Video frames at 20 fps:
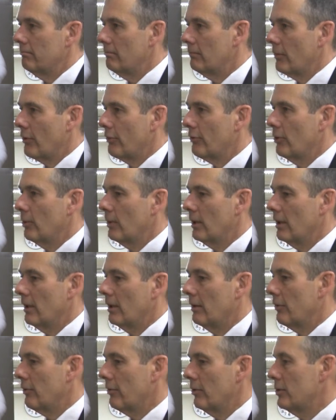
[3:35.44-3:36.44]

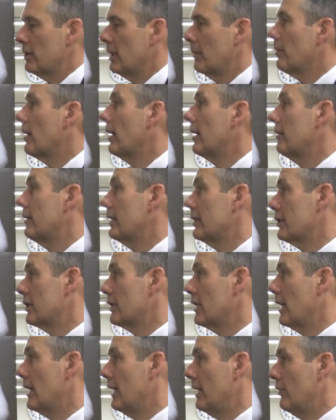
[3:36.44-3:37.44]
through some kind of
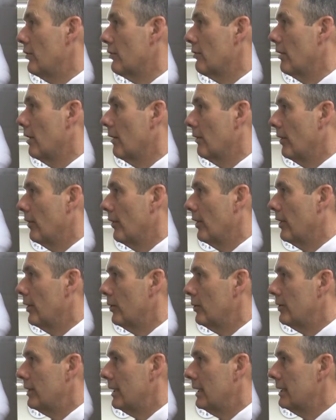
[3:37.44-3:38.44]
exchange rather than
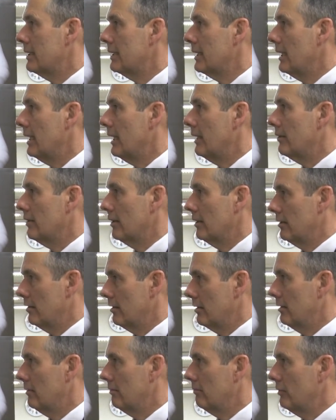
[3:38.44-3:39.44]
OTC
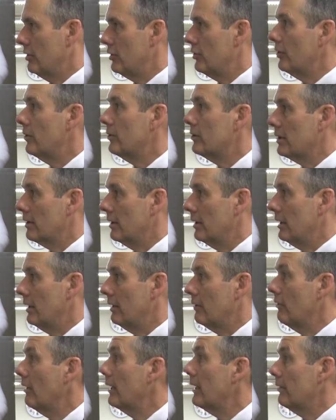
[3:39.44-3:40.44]
to reduce the
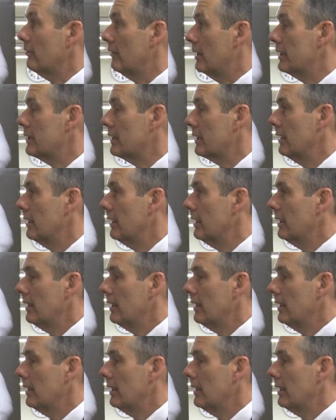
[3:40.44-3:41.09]
credit risk.